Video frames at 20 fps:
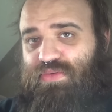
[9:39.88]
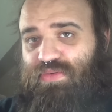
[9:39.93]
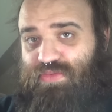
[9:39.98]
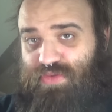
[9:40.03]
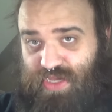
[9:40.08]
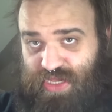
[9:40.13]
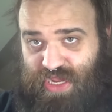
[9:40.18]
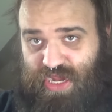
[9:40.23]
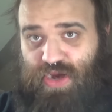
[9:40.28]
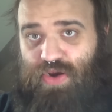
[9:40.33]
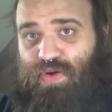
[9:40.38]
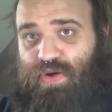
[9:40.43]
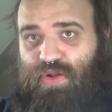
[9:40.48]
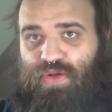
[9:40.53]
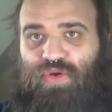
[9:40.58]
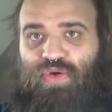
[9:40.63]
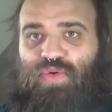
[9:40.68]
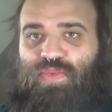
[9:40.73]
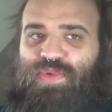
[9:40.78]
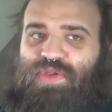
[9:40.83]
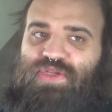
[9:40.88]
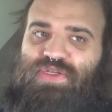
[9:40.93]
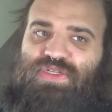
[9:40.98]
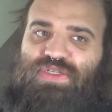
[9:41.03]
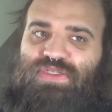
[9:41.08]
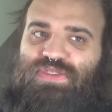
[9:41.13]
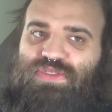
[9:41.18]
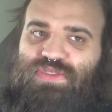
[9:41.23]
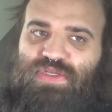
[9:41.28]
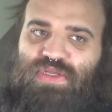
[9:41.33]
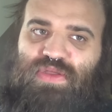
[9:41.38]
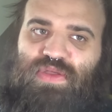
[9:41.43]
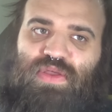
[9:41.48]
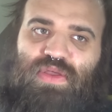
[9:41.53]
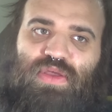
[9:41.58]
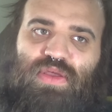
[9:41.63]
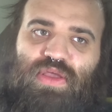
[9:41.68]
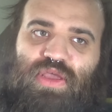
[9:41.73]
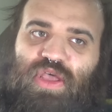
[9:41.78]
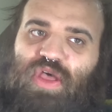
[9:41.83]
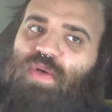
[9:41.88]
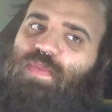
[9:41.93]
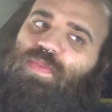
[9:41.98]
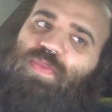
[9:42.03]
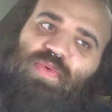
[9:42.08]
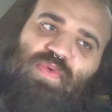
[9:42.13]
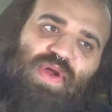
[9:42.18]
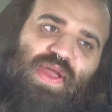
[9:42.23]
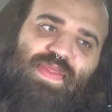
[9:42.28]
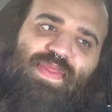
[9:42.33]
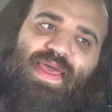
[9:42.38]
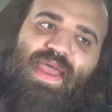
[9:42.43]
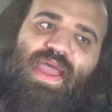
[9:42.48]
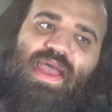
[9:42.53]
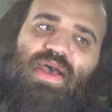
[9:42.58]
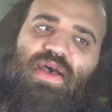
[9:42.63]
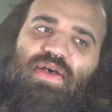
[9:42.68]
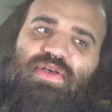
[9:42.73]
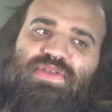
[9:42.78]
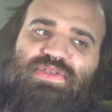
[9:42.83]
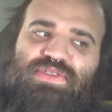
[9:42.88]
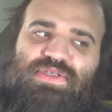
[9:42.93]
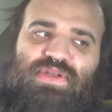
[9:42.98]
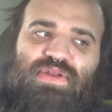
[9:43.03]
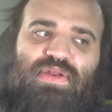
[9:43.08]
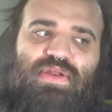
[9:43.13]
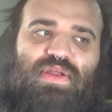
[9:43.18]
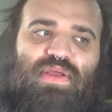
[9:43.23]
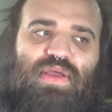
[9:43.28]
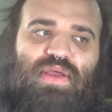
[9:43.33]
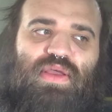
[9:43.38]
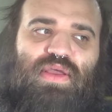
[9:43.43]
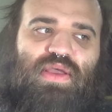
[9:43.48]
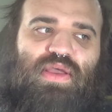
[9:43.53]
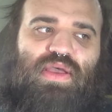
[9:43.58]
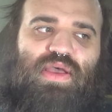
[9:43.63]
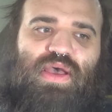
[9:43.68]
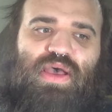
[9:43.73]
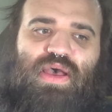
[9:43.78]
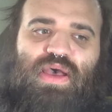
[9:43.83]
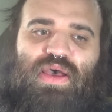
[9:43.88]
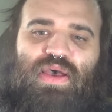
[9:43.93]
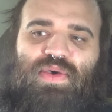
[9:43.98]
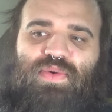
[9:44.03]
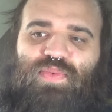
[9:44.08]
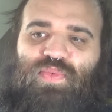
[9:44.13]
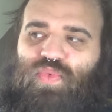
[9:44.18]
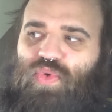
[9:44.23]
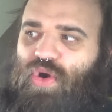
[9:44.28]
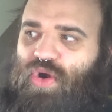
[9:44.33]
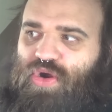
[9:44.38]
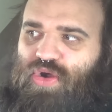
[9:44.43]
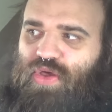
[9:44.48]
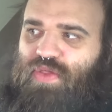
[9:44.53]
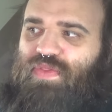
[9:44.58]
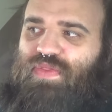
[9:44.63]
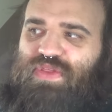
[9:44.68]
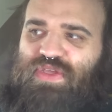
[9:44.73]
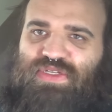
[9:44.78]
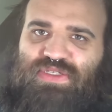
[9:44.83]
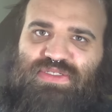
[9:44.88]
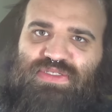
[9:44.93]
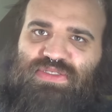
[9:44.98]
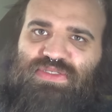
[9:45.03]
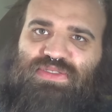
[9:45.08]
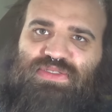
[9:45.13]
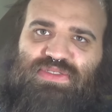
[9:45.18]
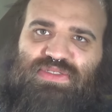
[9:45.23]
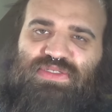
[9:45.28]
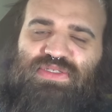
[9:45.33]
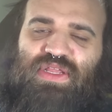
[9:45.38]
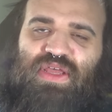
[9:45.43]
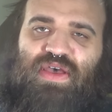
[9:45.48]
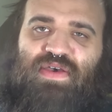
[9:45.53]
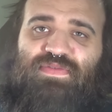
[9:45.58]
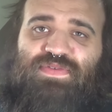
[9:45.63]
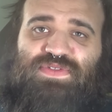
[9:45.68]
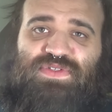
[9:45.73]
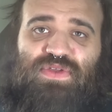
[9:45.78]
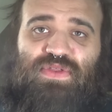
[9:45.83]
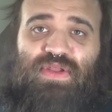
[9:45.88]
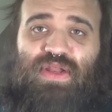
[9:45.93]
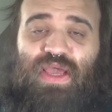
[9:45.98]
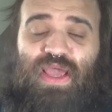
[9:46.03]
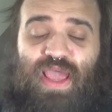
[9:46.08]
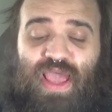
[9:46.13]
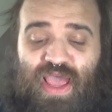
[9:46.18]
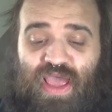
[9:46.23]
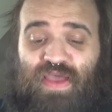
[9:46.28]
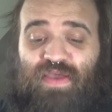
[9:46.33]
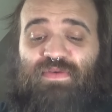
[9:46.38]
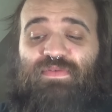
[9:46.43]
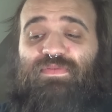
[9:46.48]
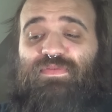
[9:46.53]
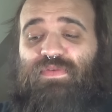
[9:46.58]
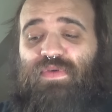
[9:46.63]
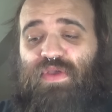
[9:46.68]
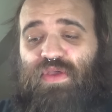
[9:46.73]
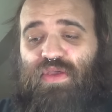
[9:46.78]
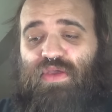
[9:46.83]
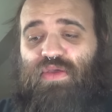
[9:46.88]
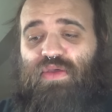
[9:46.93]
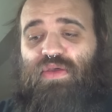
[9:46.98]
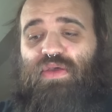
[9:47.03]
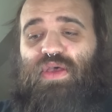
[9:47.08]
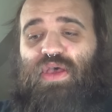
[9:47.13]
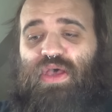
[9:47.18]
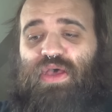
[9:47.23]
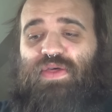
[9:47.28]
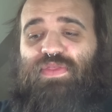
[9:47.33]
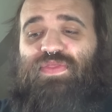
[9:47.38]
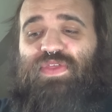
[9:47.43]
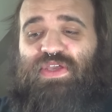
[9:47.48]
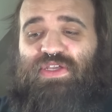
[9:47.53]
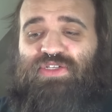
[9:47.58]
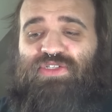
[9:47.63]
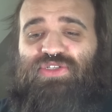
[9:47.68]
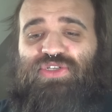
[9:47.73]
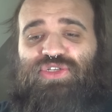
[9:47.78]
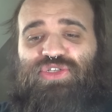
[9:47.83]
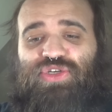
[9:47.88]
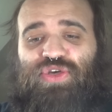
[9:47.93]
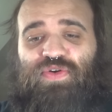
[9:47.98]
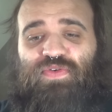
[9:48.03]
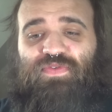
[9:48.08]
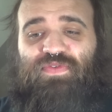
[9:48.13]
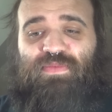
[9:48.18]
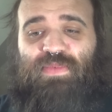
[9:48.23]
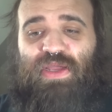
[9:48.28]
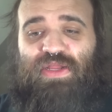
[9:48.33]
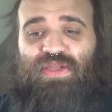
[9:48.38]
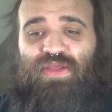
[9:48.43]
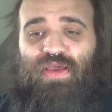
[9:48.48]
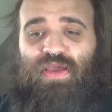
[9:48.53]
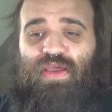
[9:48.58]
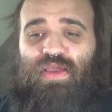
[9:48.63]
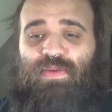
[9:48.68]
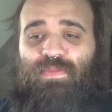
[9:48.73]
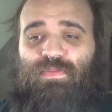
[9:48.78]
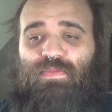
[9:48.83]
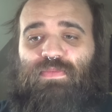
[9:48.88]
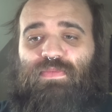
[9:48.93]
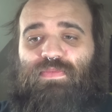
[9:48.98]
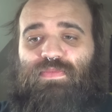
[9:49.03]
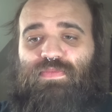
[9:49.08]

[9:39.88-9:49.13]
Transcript: here at home and just help around the house and work on this stuff so that I have things to show for my time